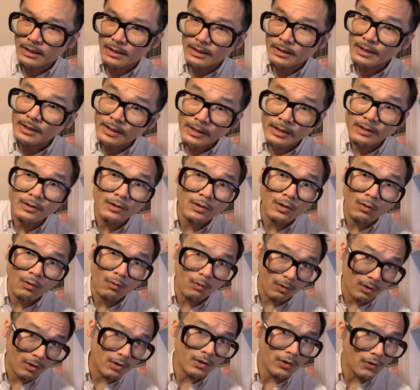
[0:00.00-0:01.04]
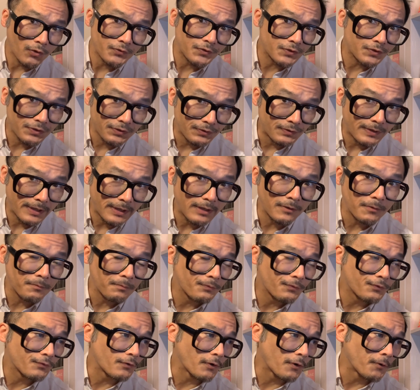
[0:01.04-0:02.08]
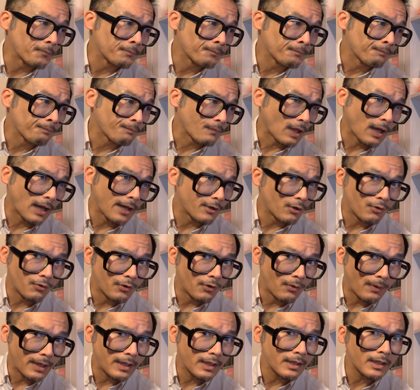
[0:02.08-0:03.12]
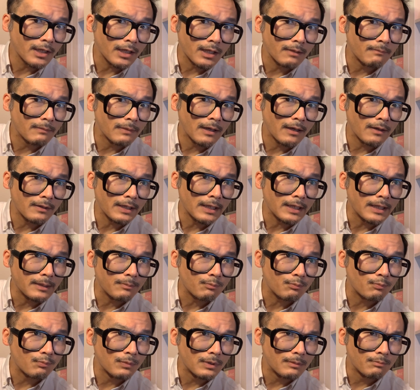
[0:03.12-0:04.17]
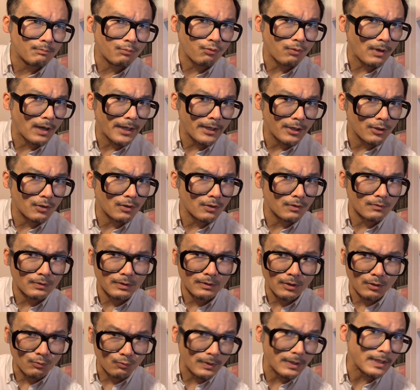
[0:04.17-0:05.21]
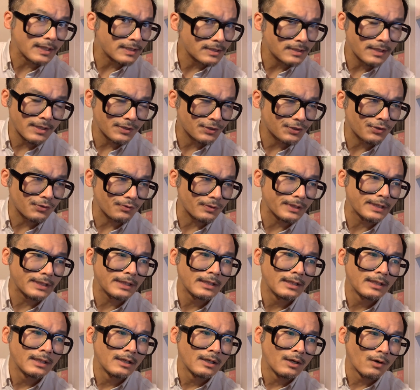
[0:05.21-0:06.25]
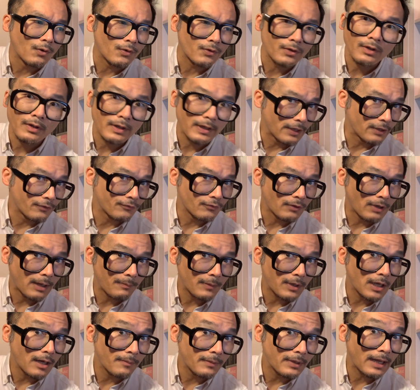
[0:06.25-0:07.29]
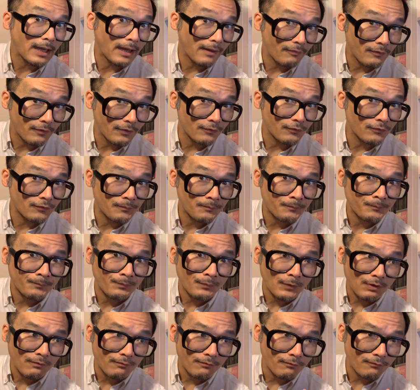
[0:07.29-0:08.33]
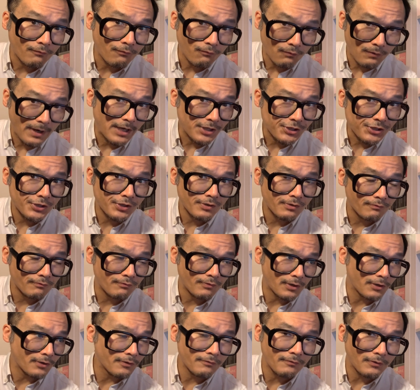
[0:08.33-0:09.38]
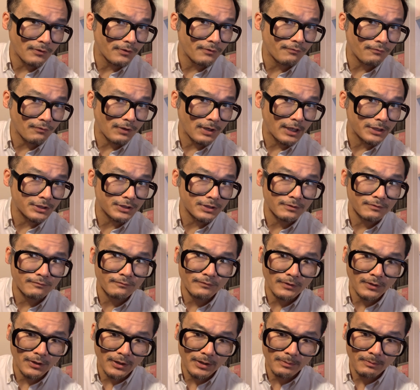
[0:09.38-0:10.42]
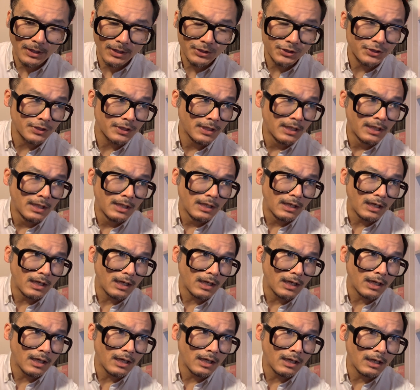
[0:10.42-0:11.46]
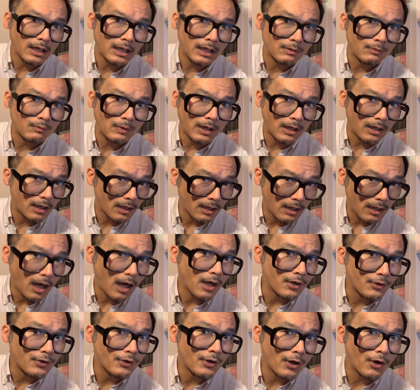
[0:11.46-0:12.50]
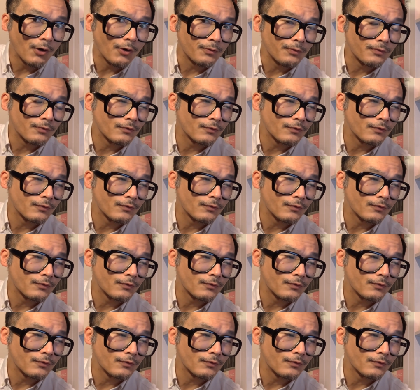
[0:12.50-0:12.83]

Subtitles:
Nil or close to nil. So I don't know anything about any prior release history or the like. So I'm coming at this fresh, very, very fresh, and very much unknown.